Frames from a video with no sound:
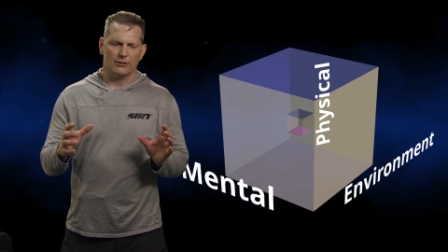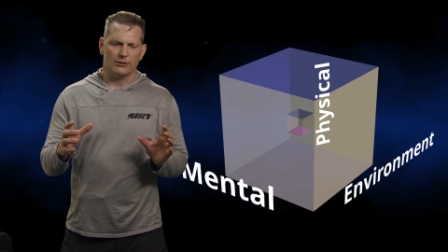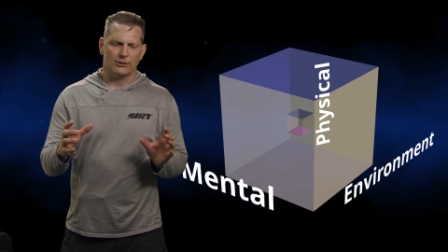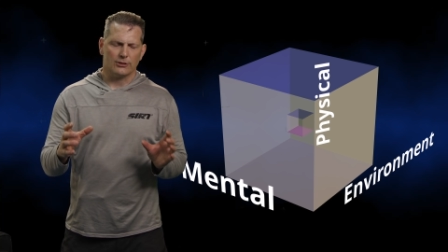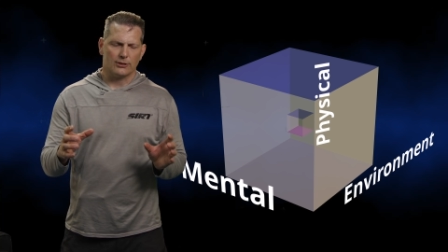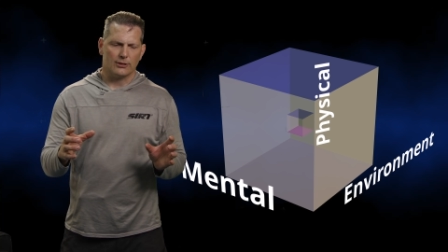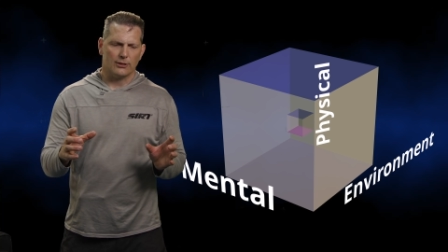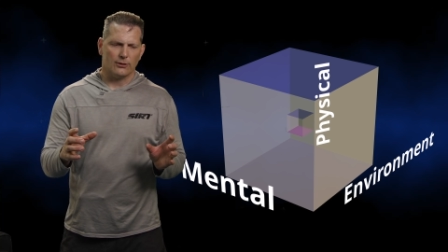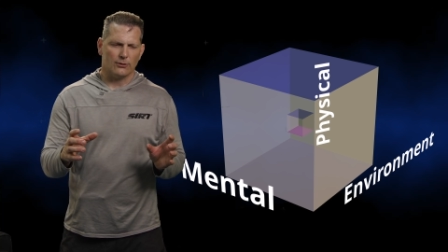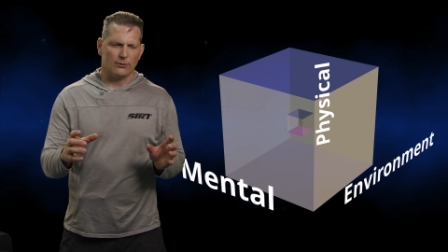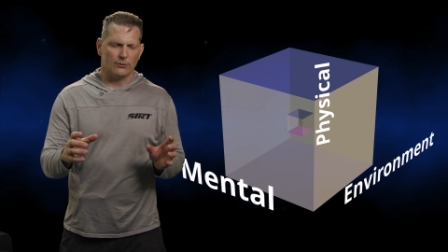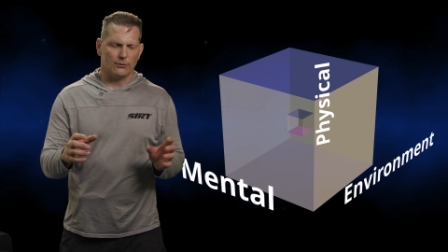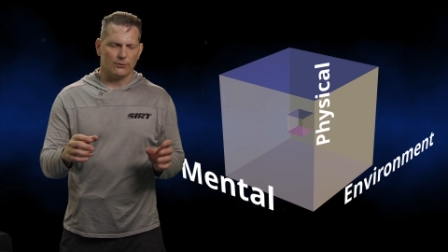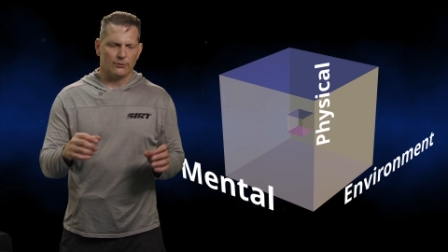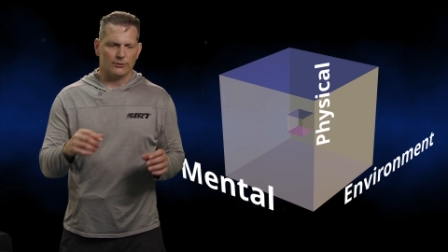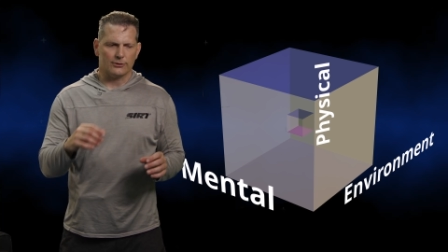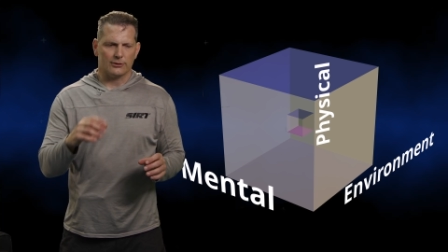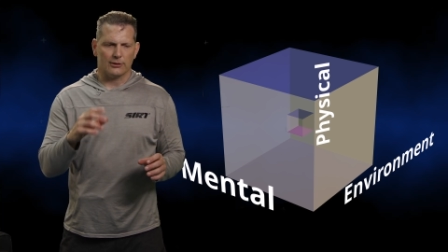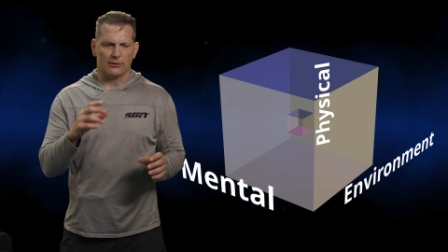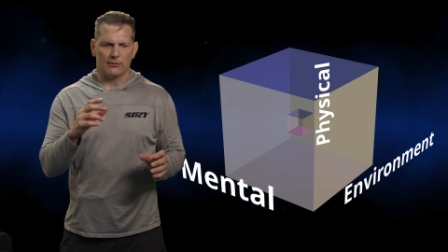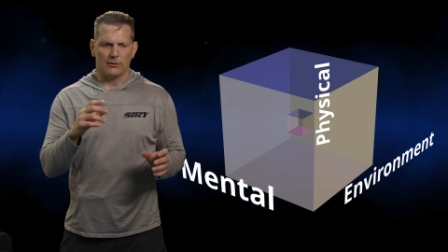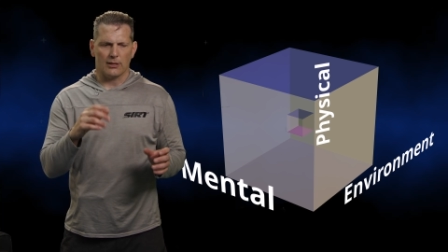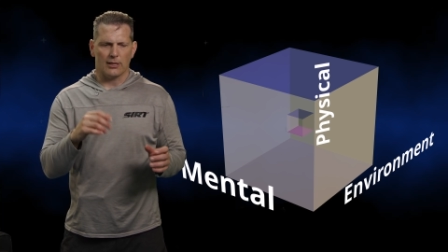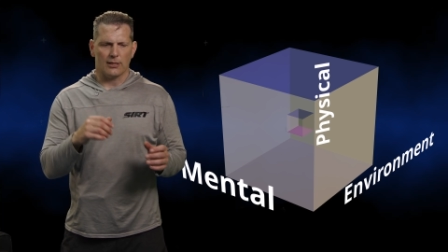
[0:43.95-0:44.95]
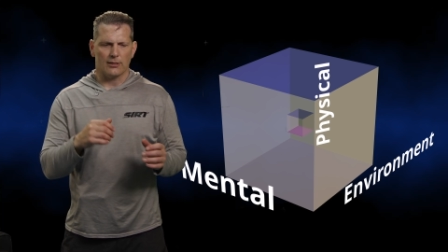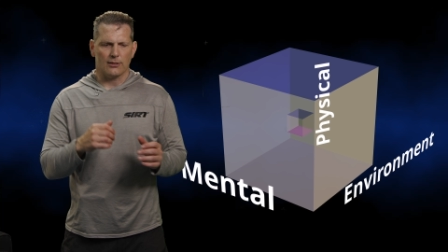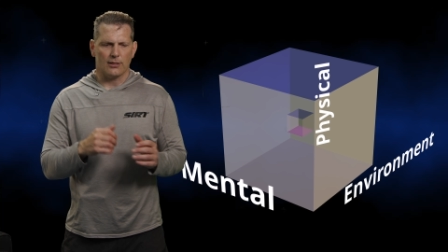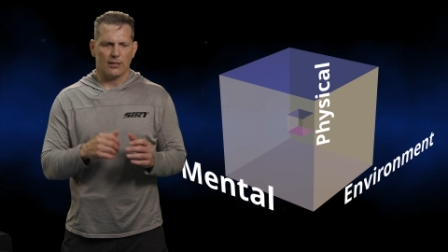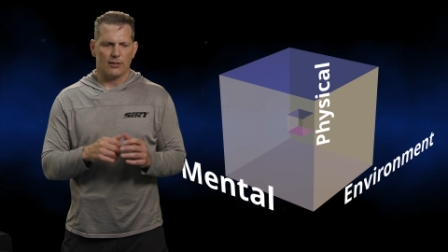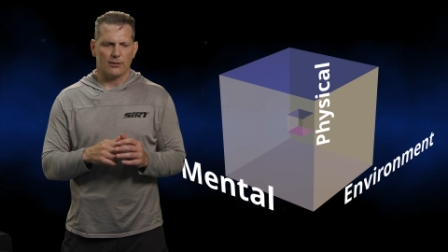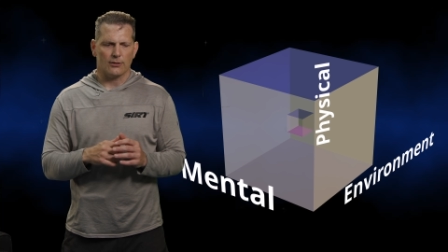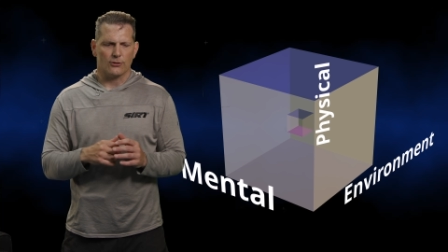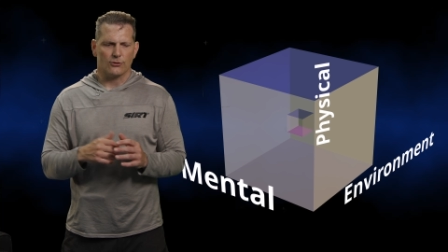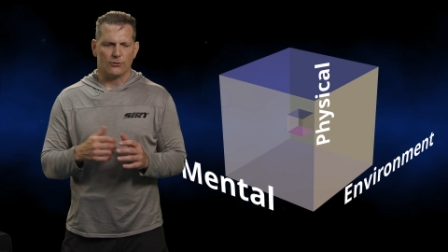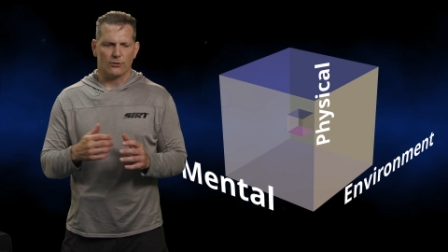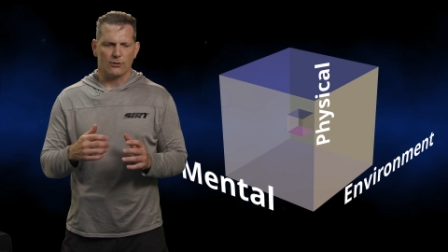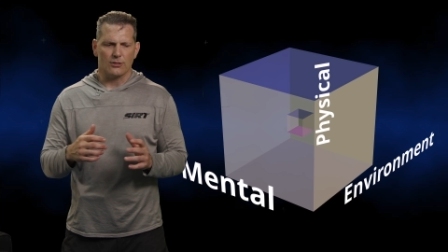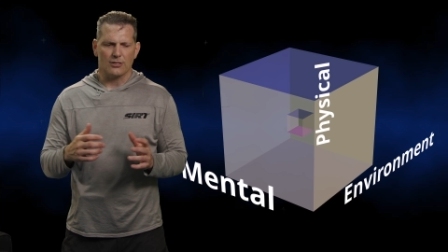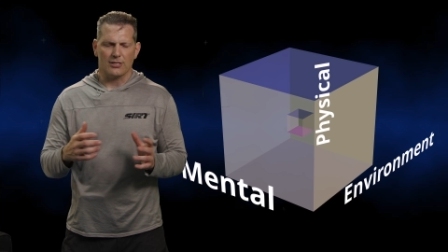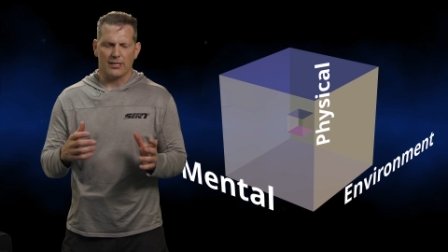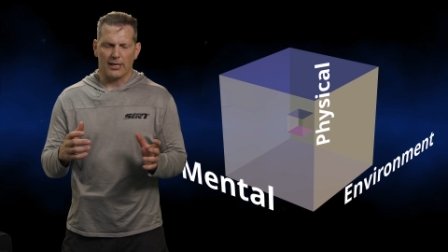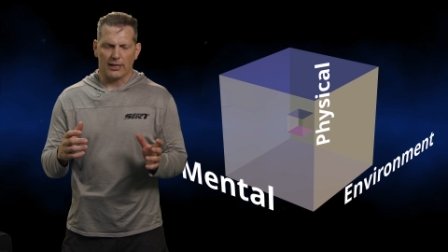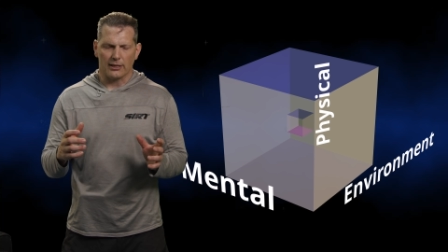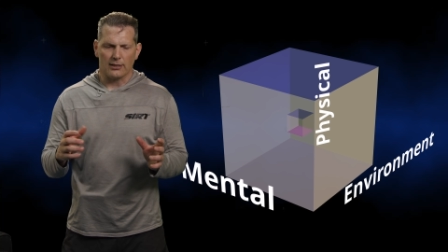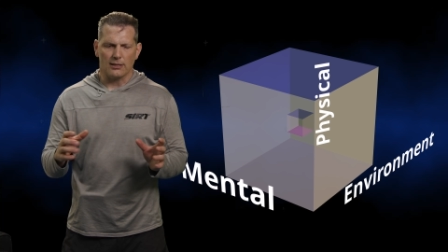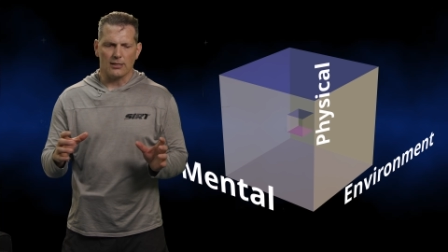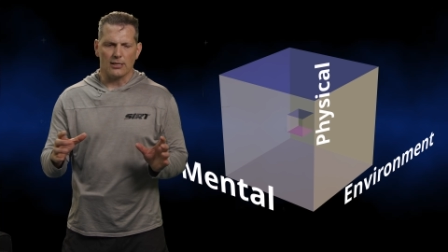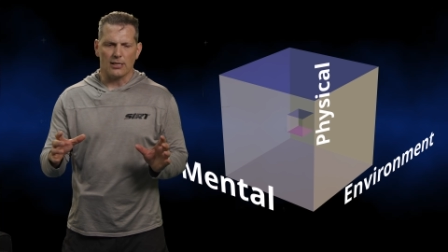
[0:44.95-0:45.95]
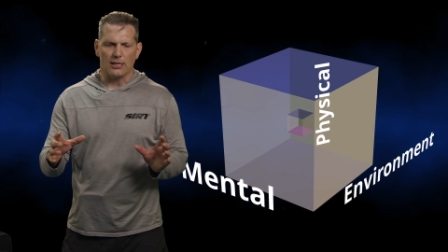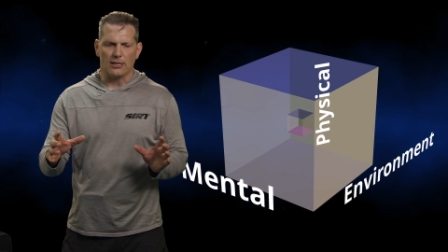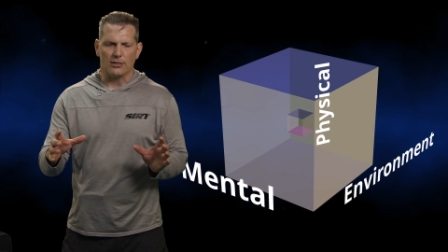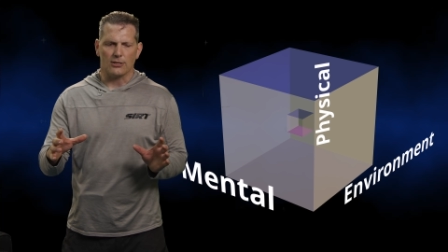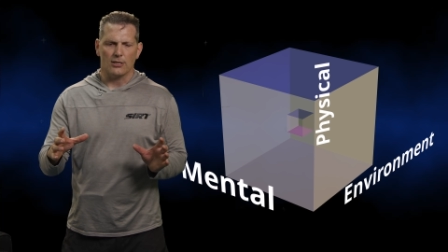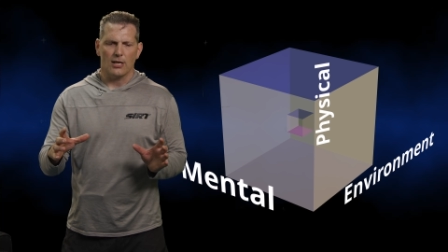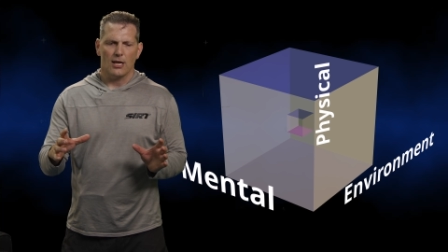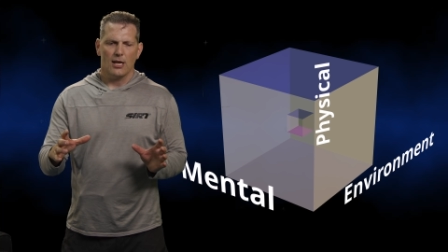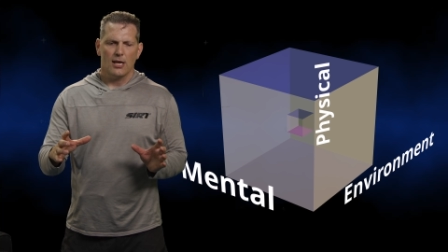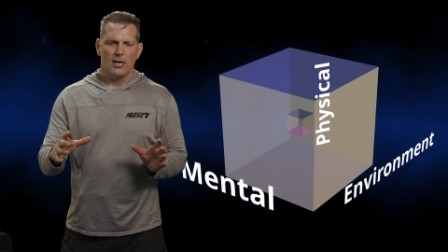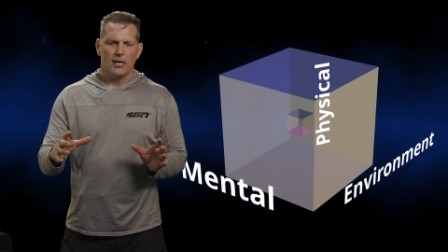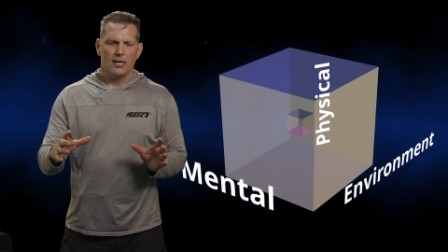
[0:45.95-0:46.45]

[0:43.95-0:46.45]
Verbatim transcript: skills and, and, and certain techniques